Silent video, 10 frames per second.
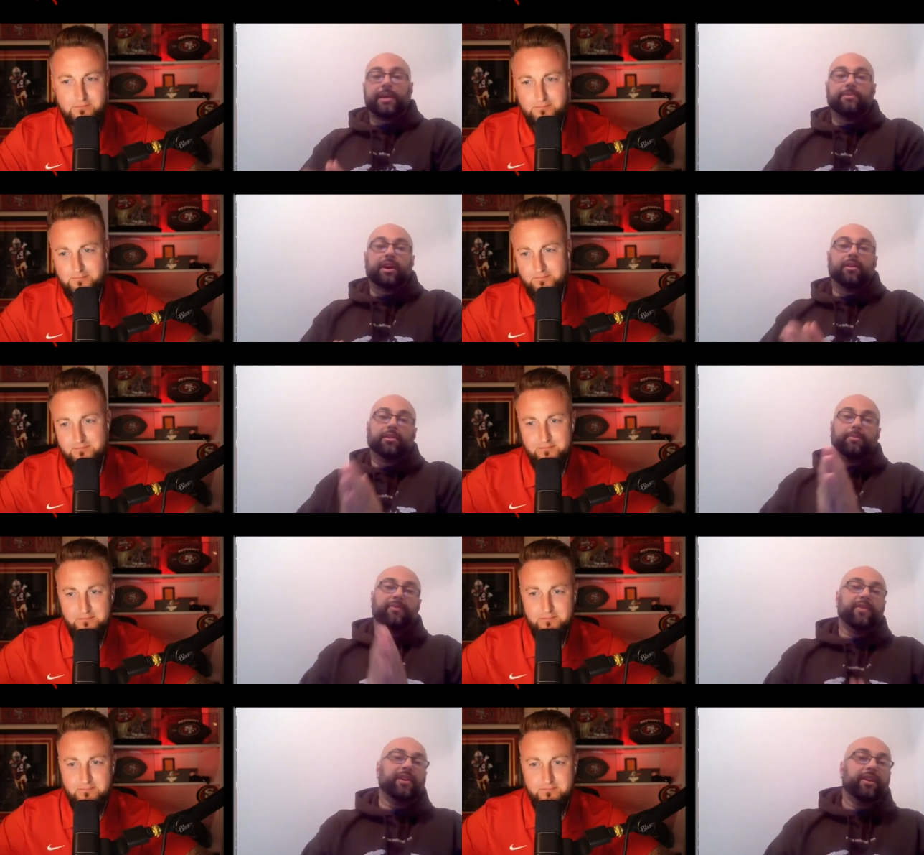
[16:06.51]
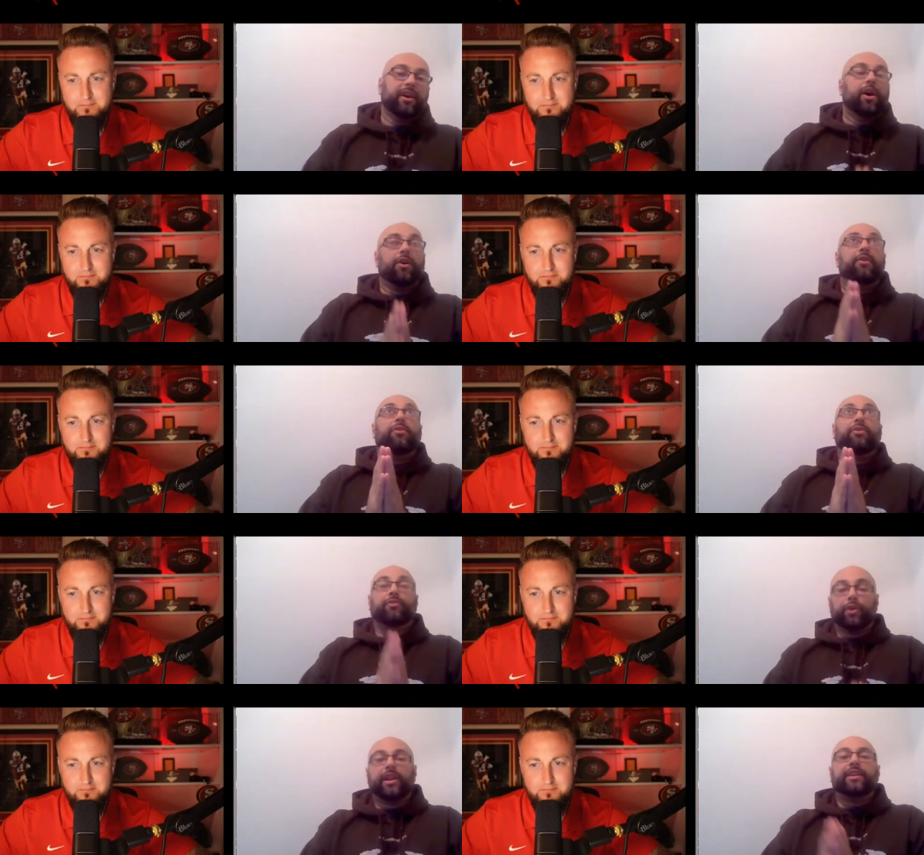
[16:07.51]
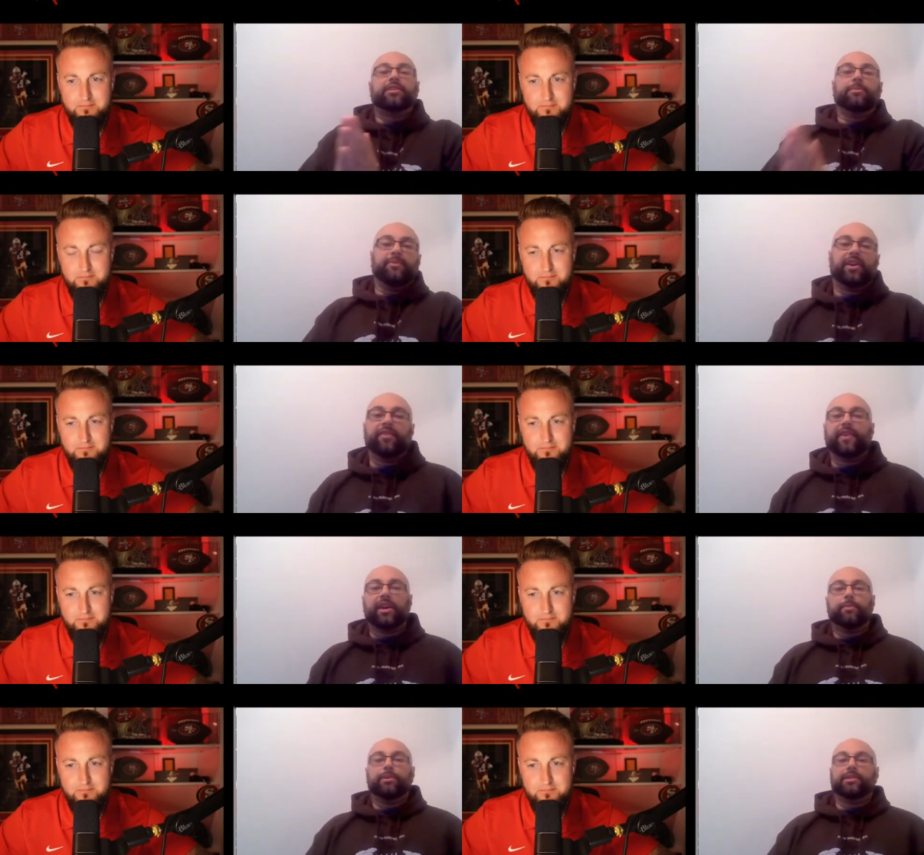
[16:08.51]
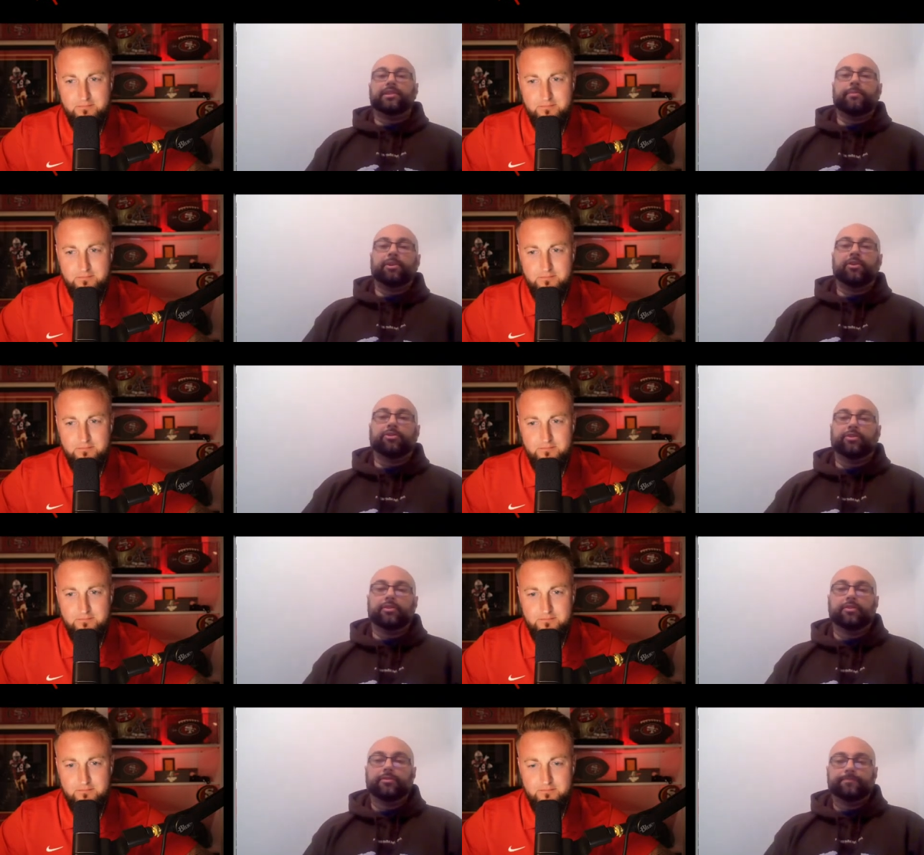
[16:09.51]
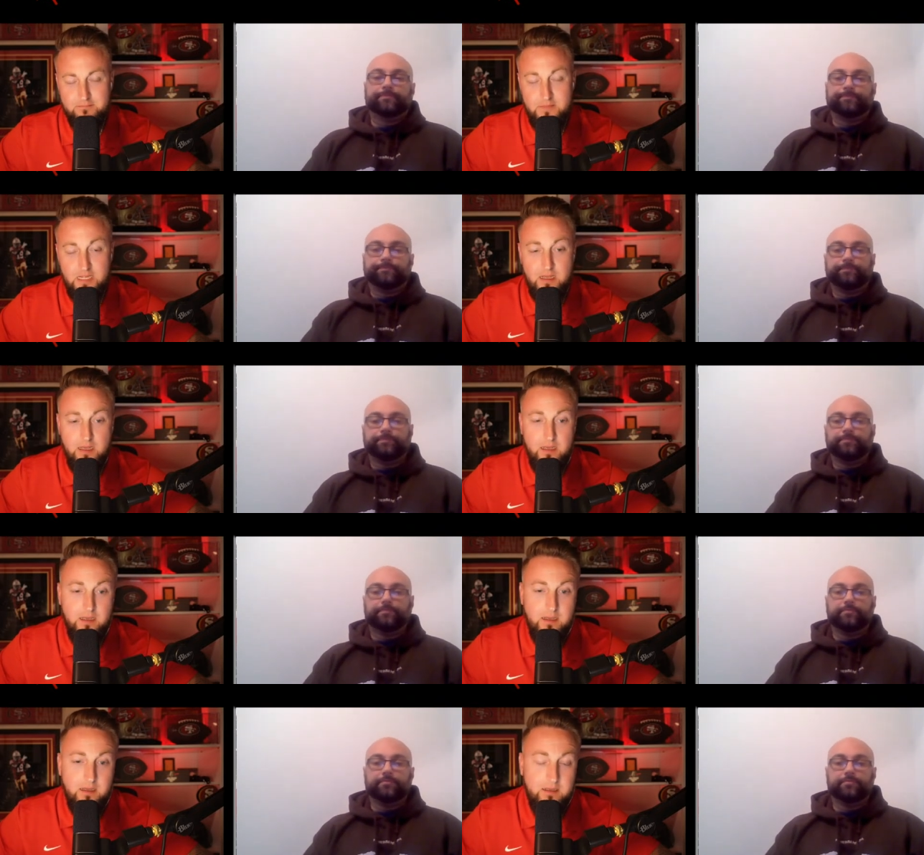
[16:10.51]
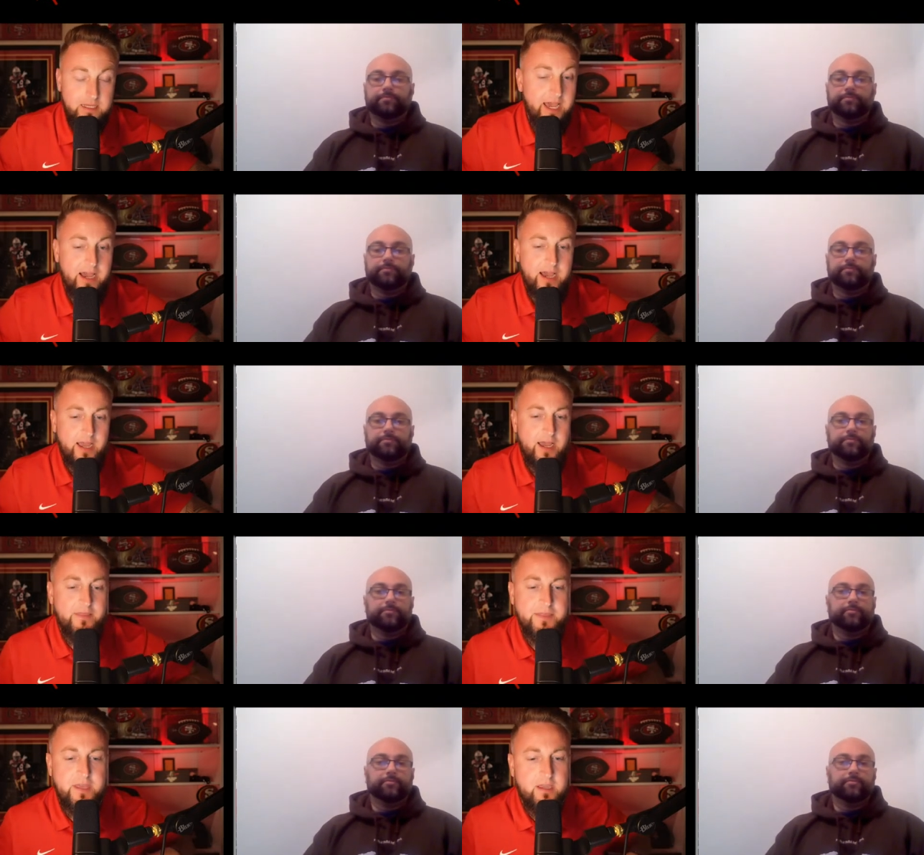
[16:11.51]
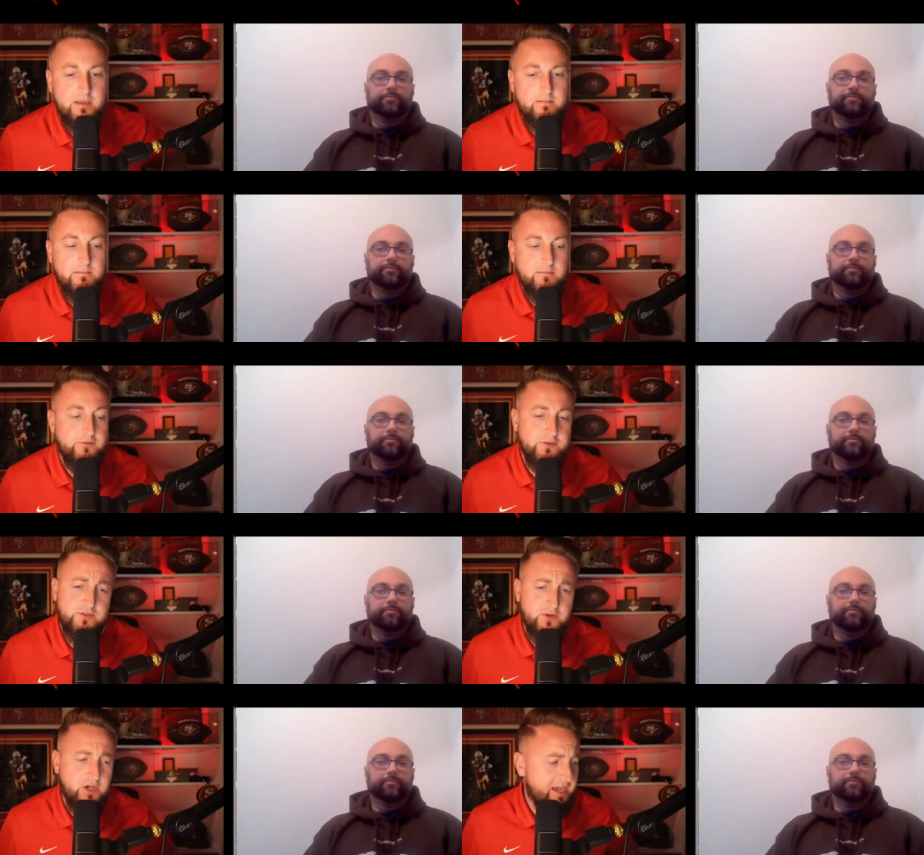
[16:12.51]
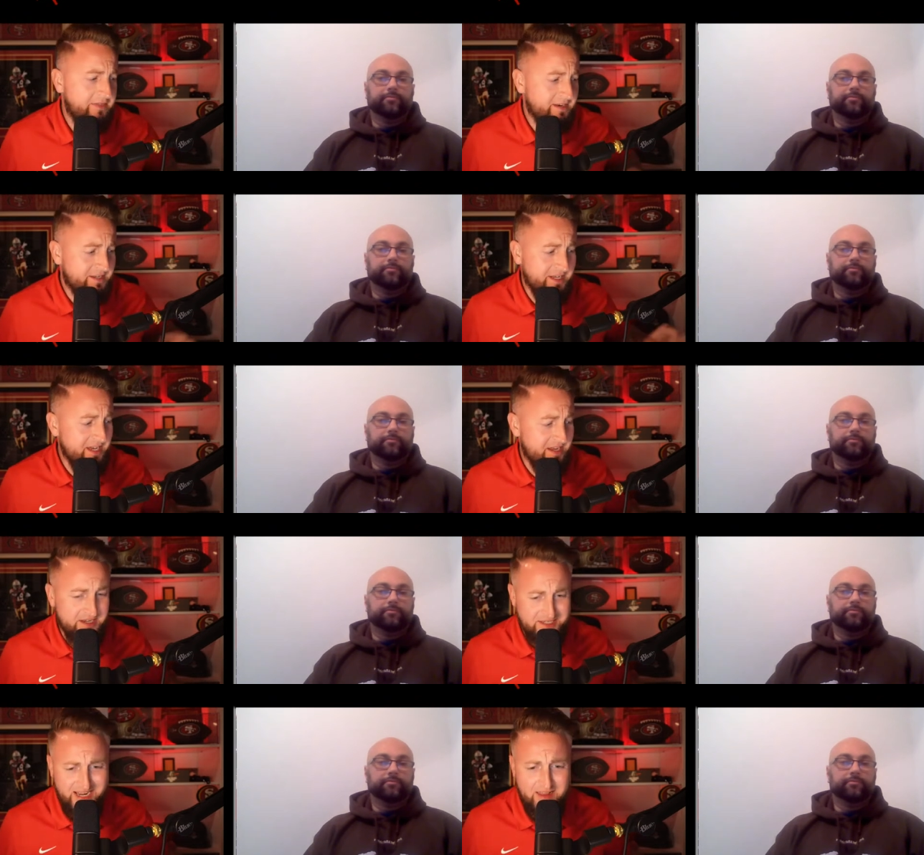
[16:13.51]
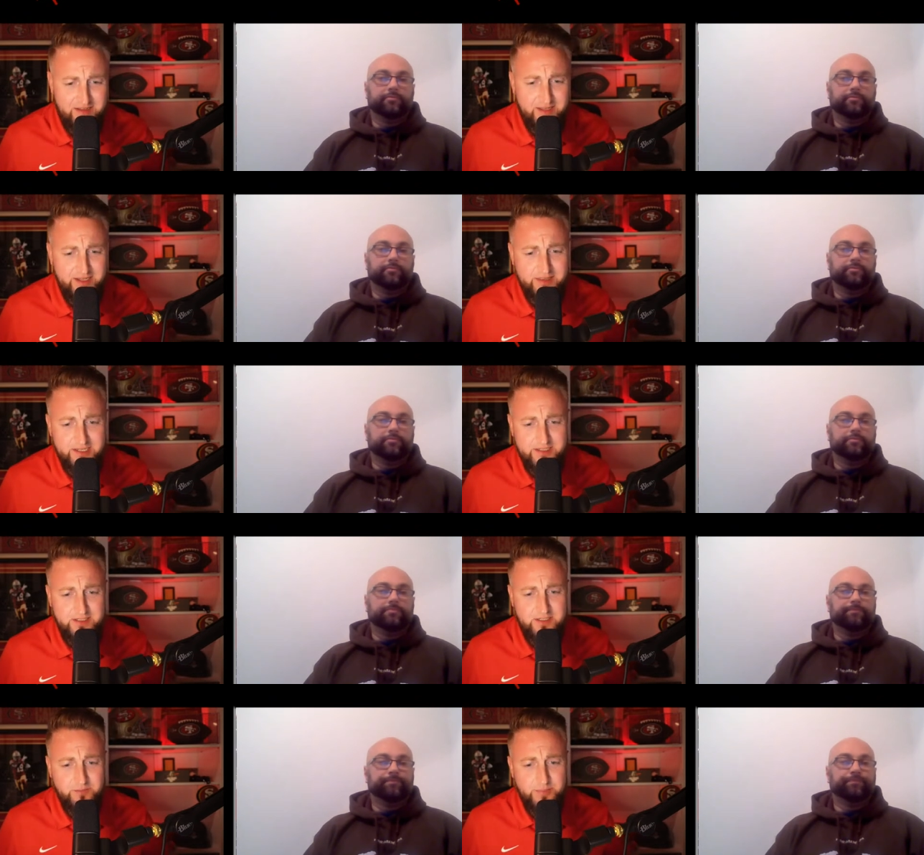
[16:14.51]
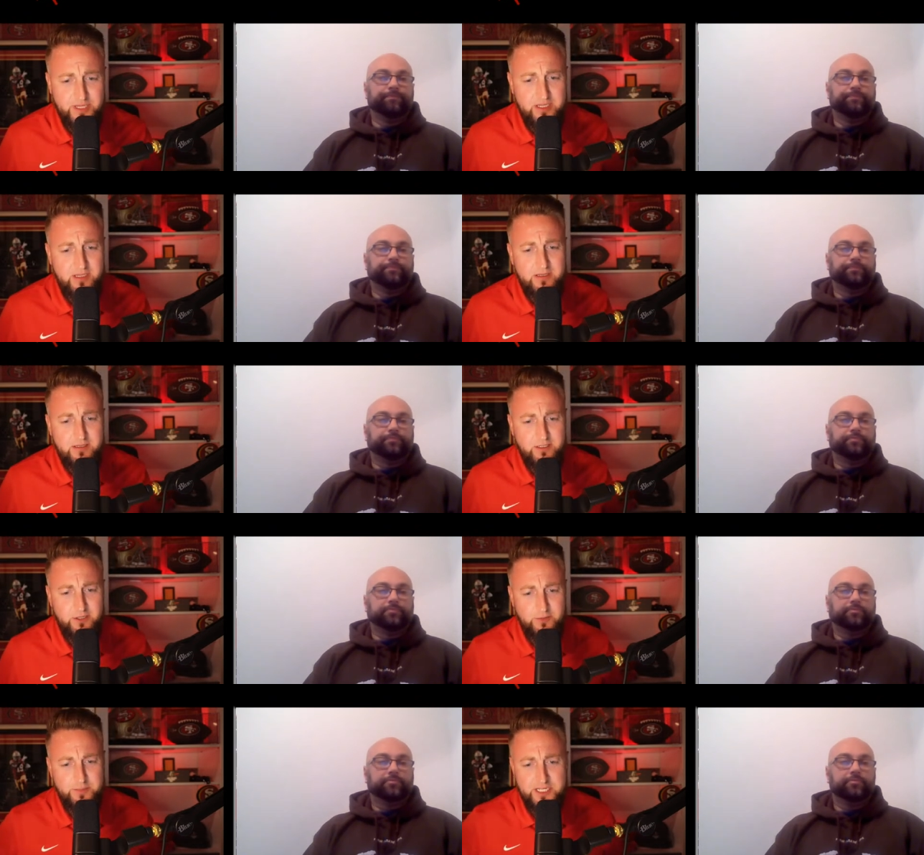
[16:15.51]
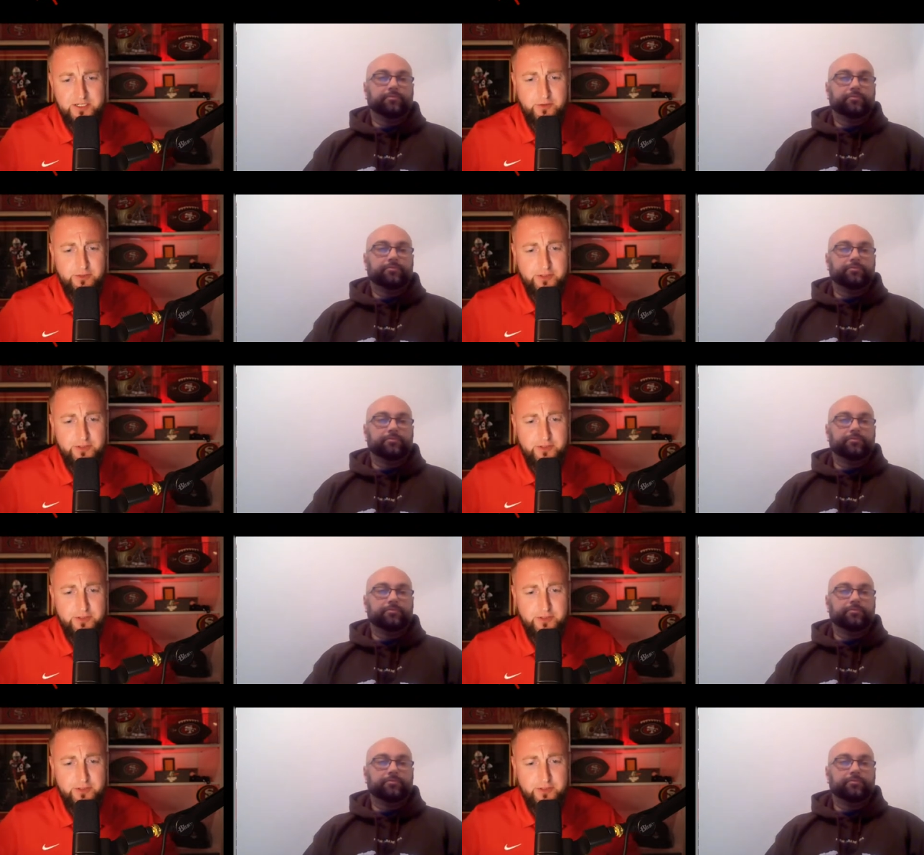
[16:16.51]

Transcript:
Speaker 1: where Sam Darnold could be very or the 49ers could be very valuable to Sam Darnold.
Speaker 2: Yeah, I, I think first of all, I think to get a talent like this to be your potential